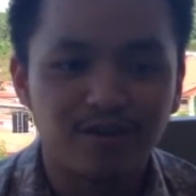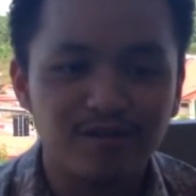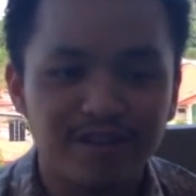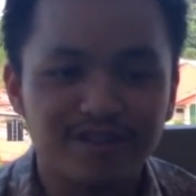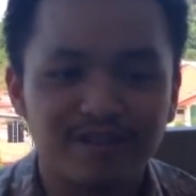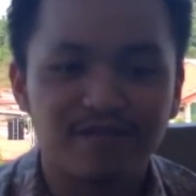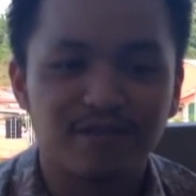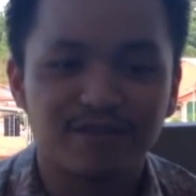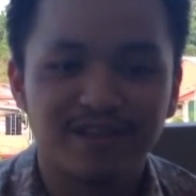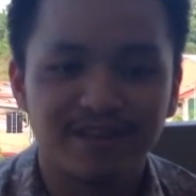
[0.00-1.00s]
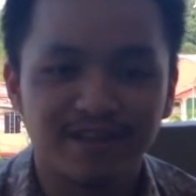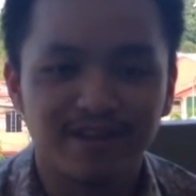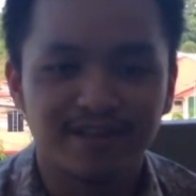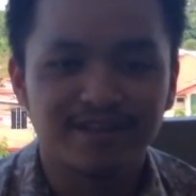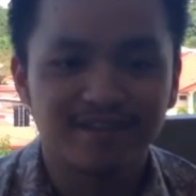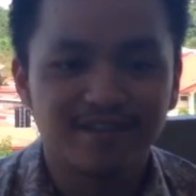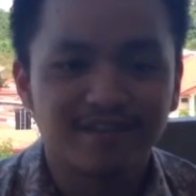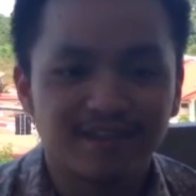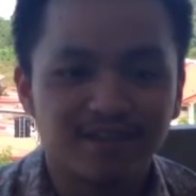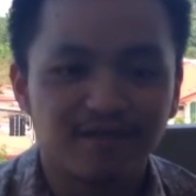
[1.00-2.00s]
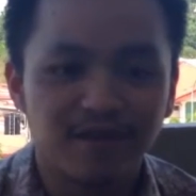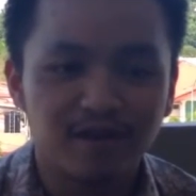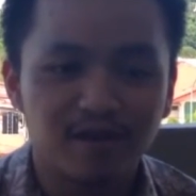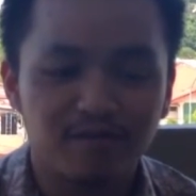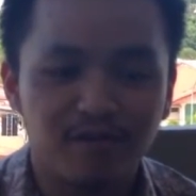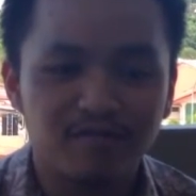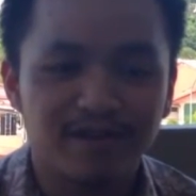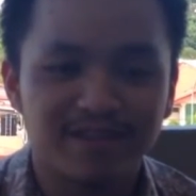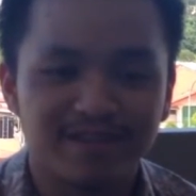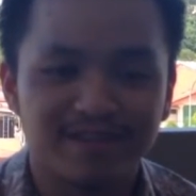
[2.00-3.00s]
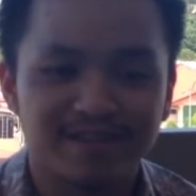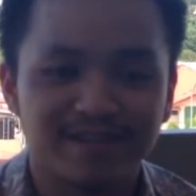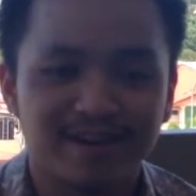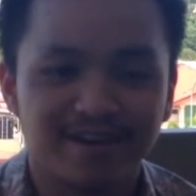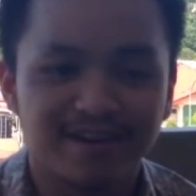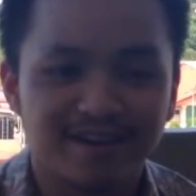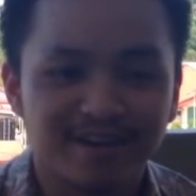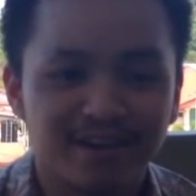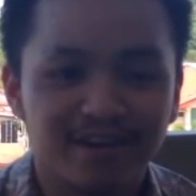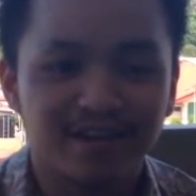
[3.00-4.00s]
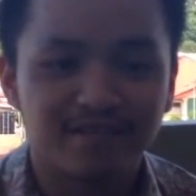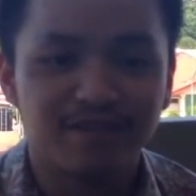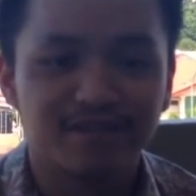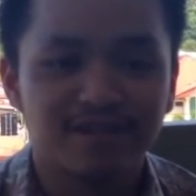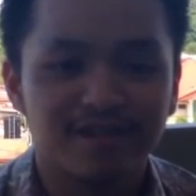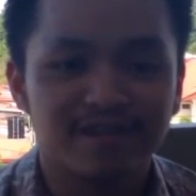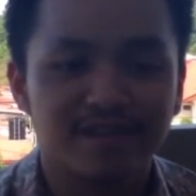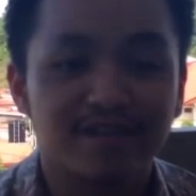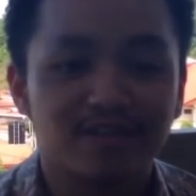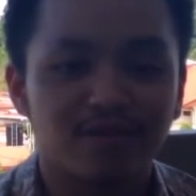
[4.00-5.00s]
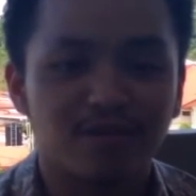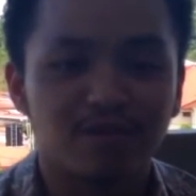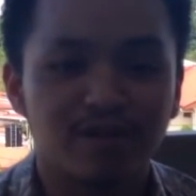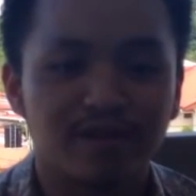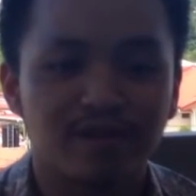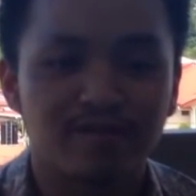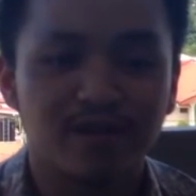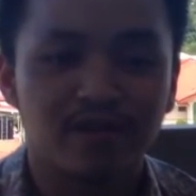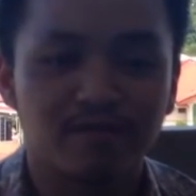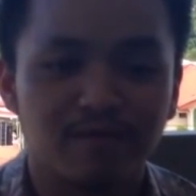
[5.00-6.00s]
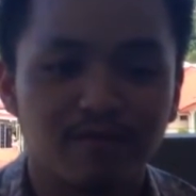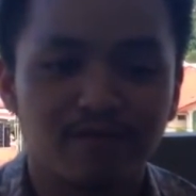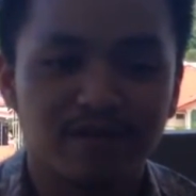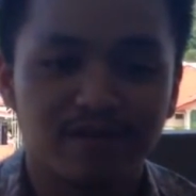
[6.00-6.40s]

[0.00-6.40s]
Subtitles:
Gold and silver, on the other hand, the value of both materials is high. It is physically durable, and the value of both